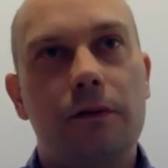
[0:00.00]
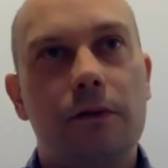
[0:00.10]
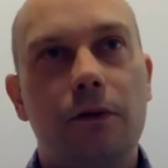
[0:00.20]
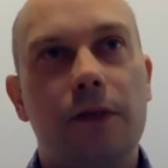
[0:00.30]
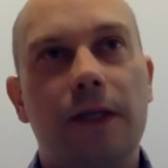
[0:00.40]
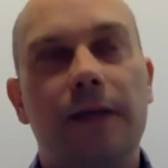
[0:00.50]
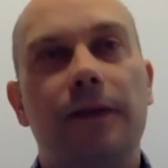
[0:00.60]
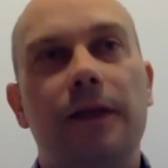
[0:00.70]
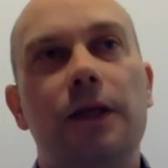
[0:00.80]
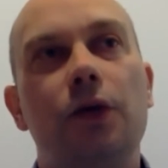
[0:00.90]
not
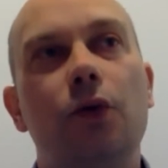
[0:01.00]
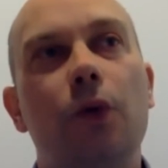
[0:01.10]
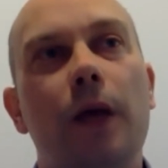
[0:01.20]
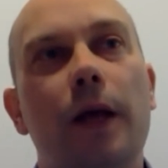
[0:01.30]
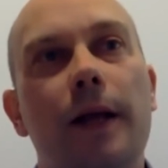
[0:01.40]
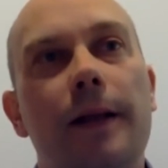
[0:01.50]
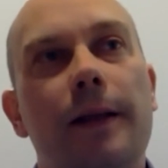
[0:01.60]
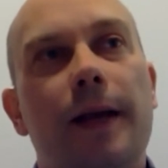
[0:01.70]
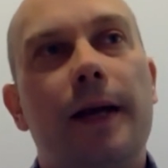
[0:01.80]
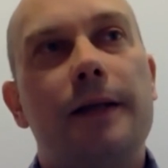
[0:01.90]
anything new.
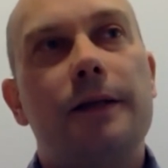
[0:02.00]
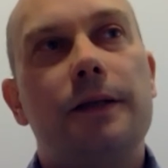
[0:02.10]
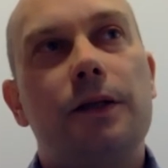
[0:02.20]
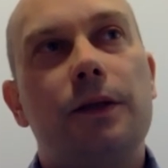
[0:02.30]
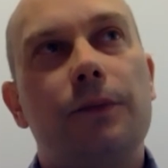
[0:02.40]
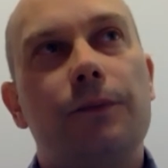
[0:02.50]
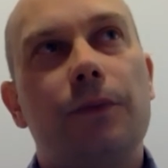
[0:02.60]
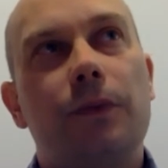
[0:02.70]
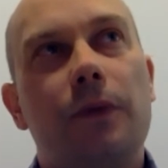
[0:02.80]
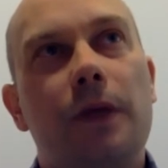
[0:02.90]
And
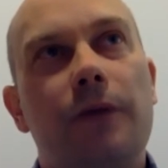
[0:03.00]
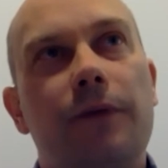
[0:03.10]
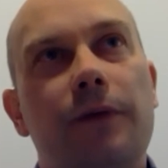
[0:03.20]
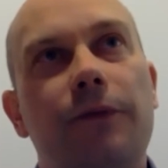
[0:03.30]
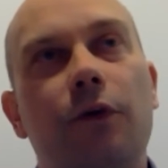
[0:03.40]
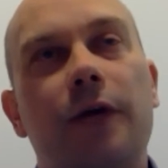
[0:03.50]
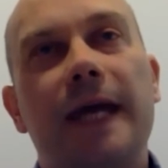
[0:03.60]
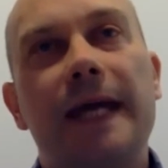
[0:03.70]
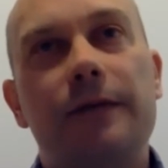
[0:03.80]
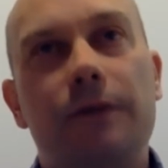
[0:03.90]
if you
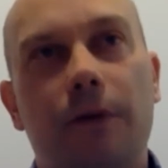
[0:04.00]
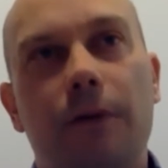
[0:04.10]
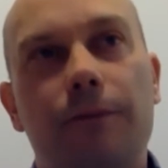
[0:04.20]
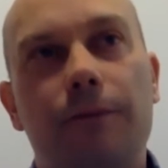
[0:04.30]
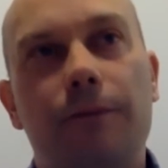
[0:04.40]
cater